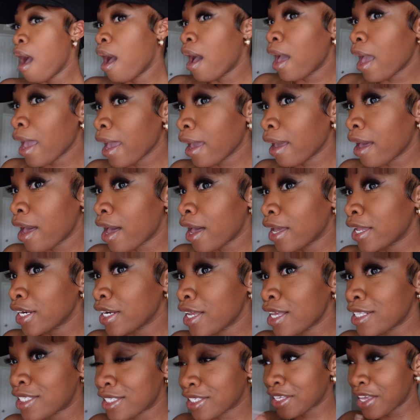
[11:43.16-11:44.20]
And
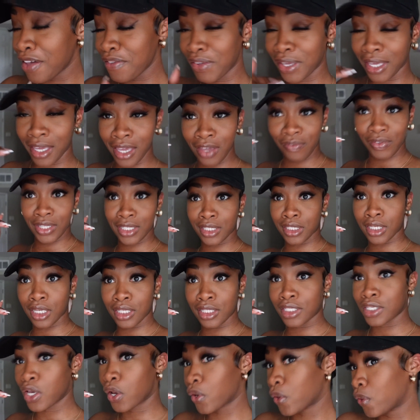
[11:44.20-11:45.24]
it's giving even
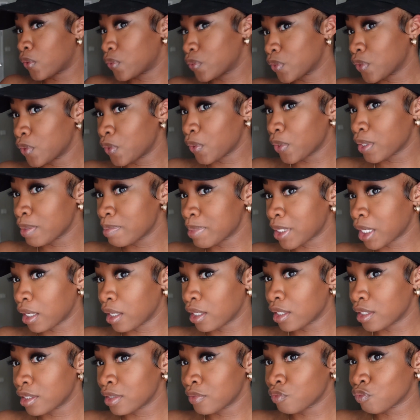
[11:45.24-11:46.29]
skin tone. You know what I'm
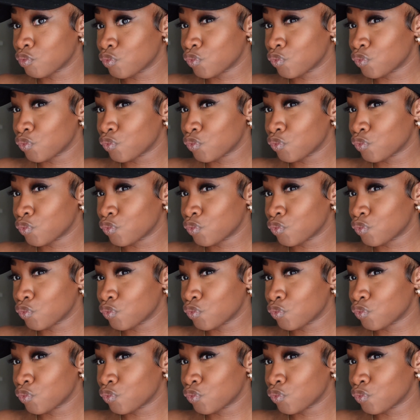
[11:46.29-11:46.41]
saying?